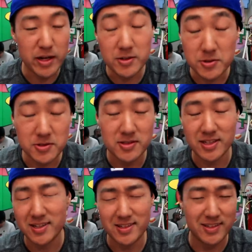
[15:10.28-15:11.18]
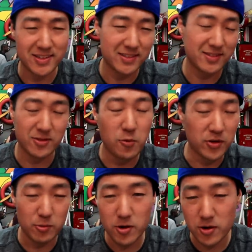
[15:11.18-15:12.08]
Pickles and,
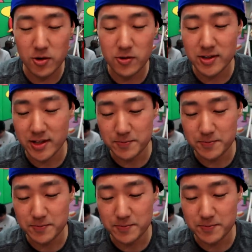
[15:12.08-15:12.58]
like, throw. And